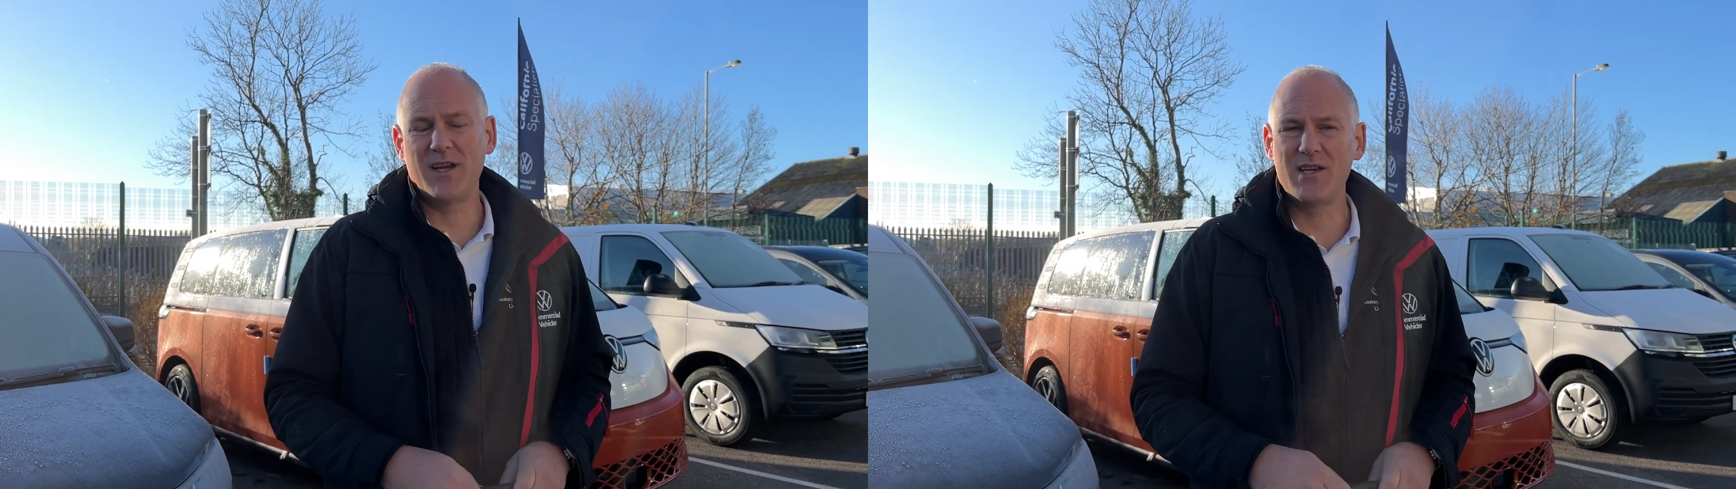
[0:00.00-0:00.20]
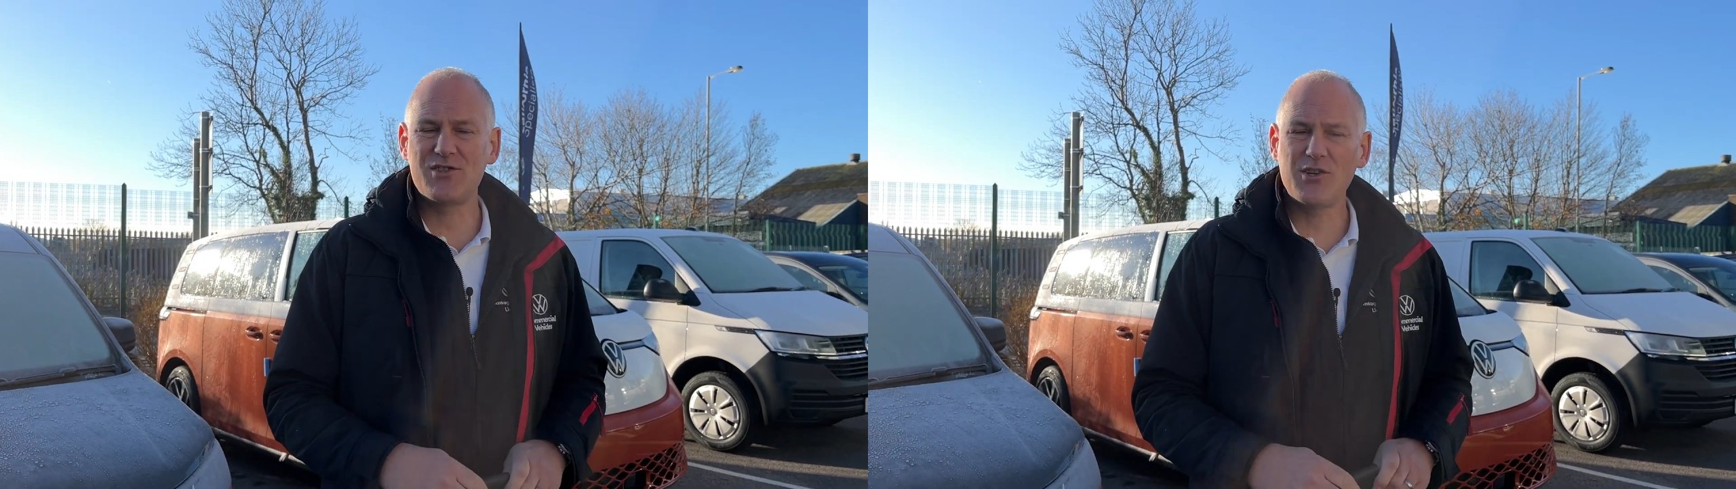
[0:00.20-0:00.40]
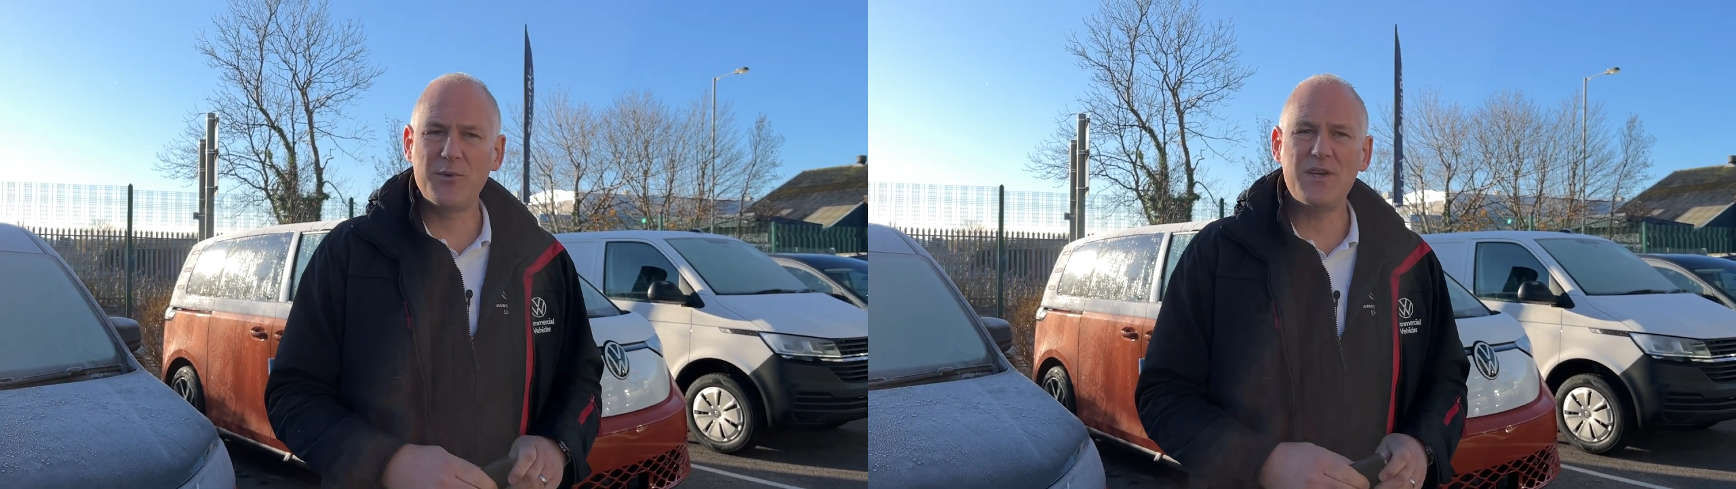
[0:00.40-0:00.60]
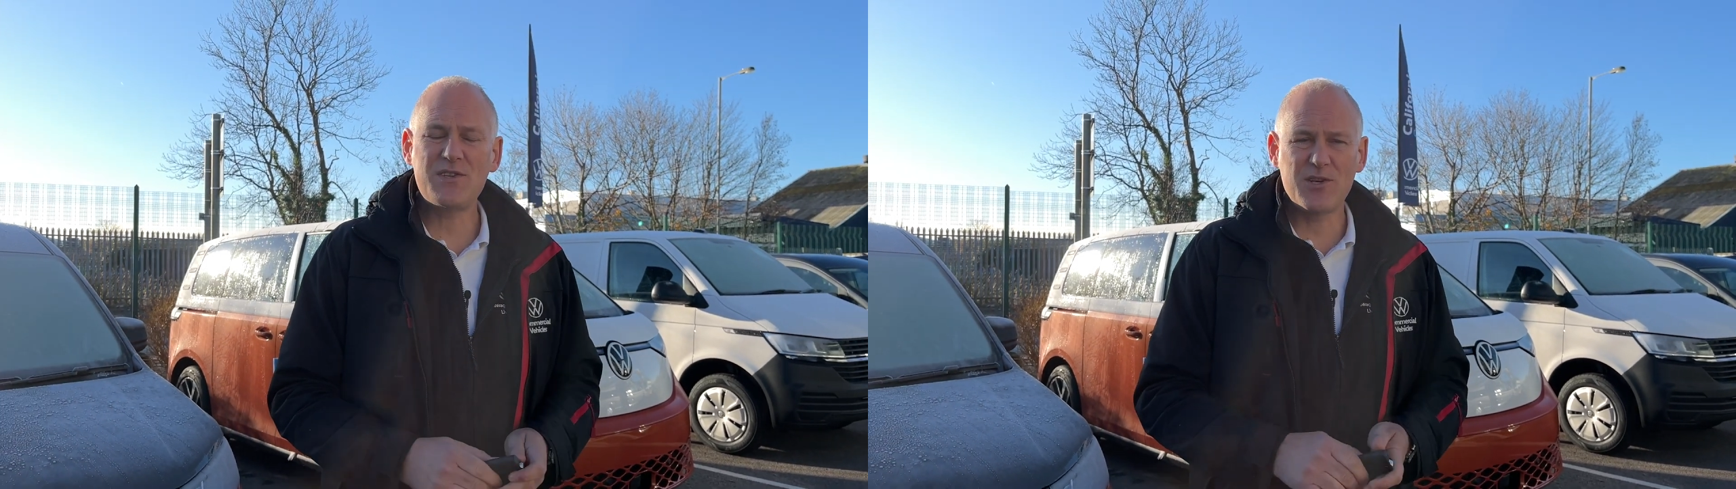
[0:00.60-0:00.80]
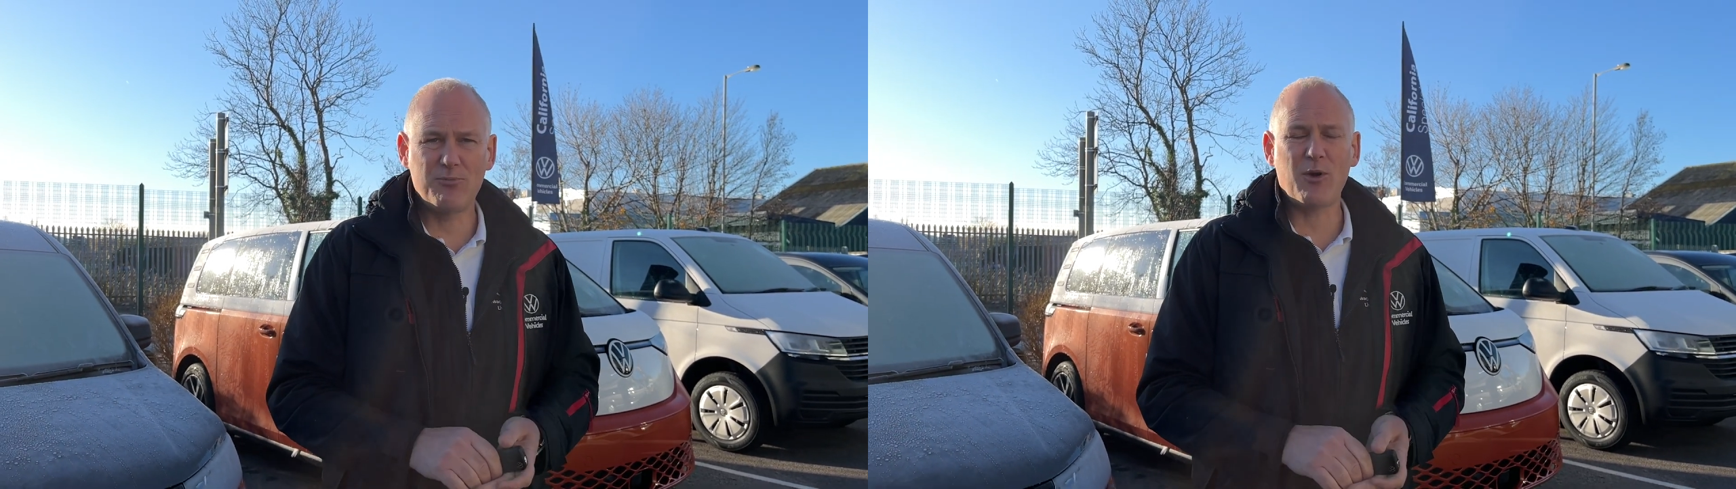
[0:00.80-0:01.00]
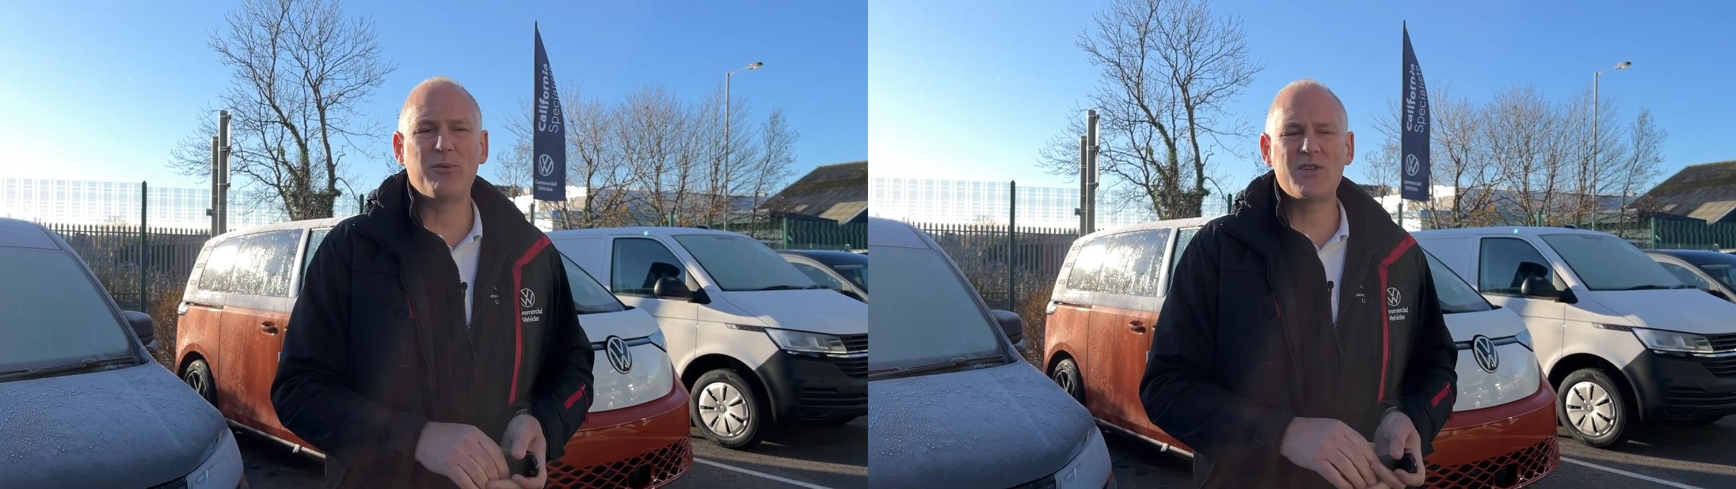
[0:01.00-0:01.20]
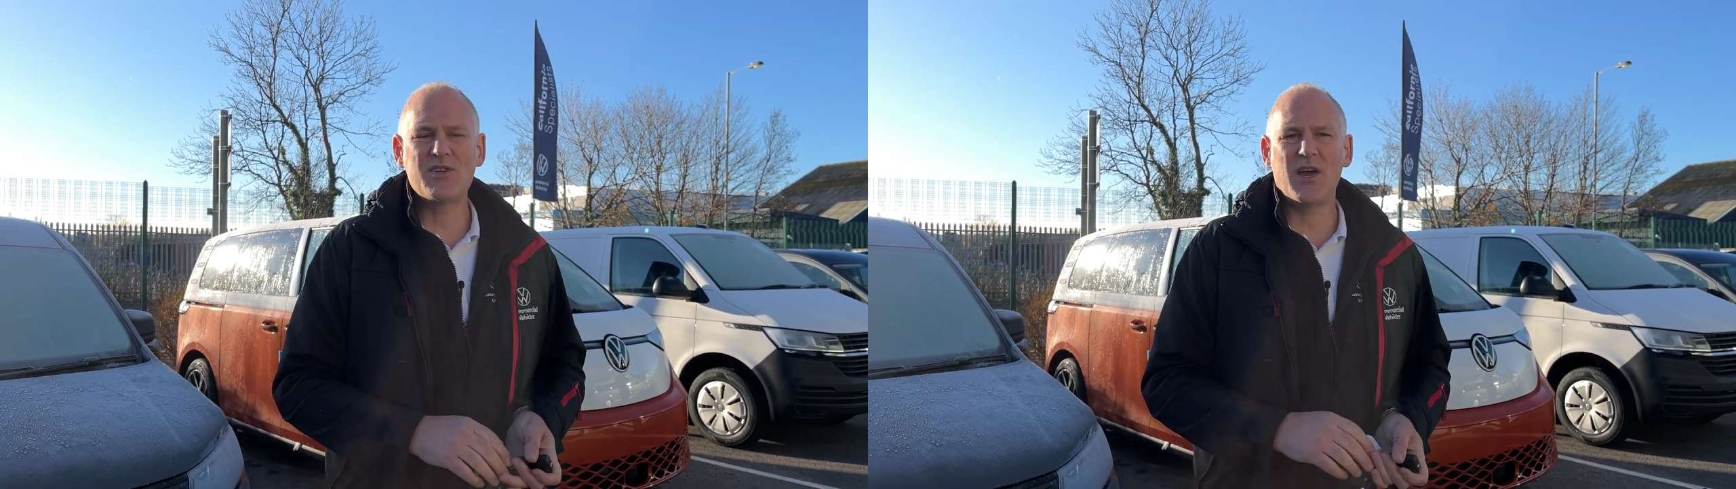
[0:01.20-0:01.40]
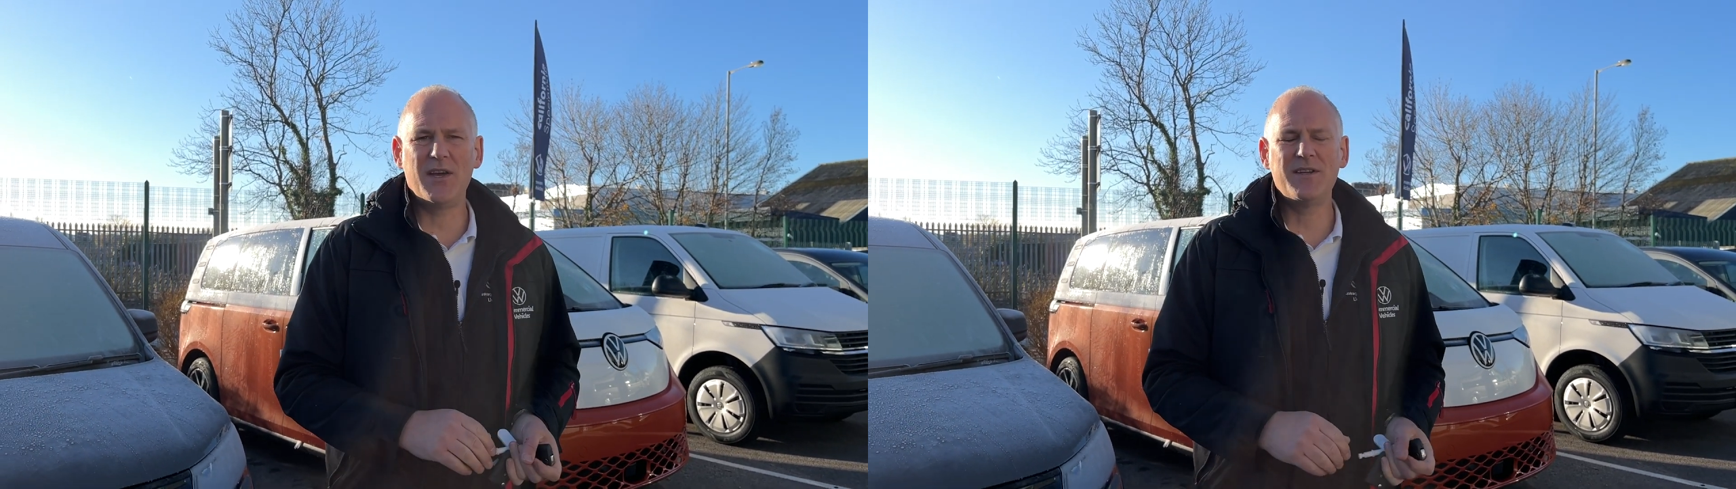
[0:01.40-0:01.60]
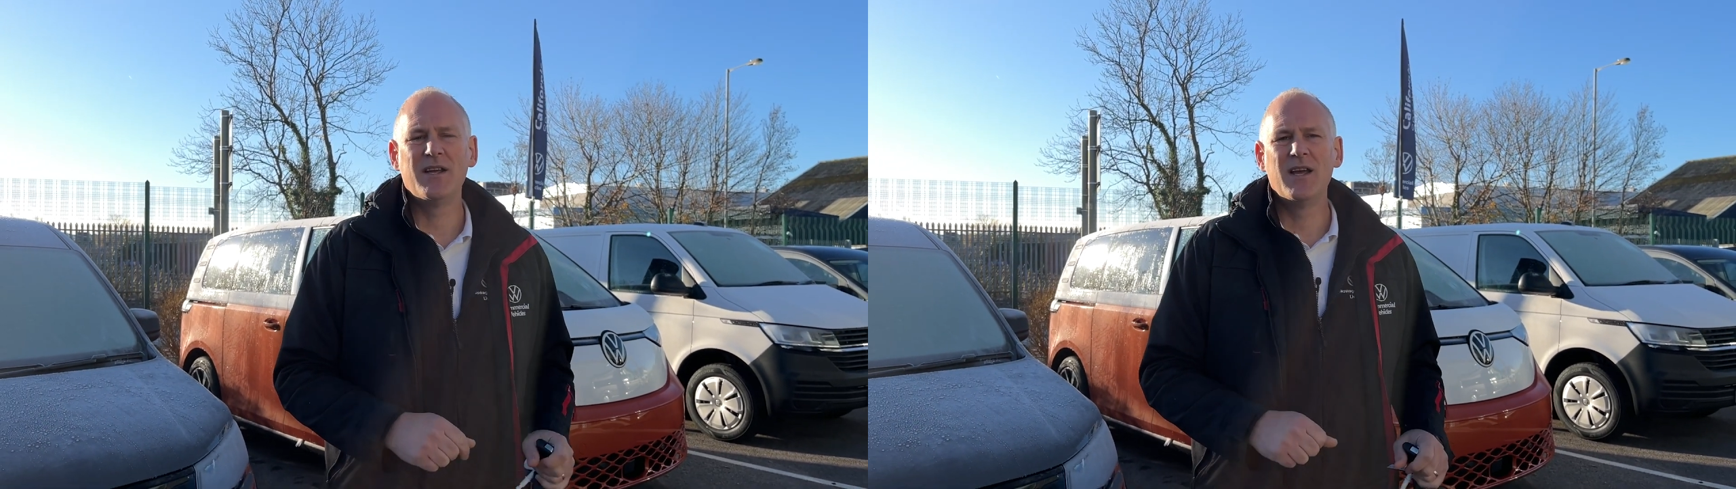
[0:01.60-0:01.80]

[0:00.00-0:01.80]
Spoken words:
It's so easy to pop inside,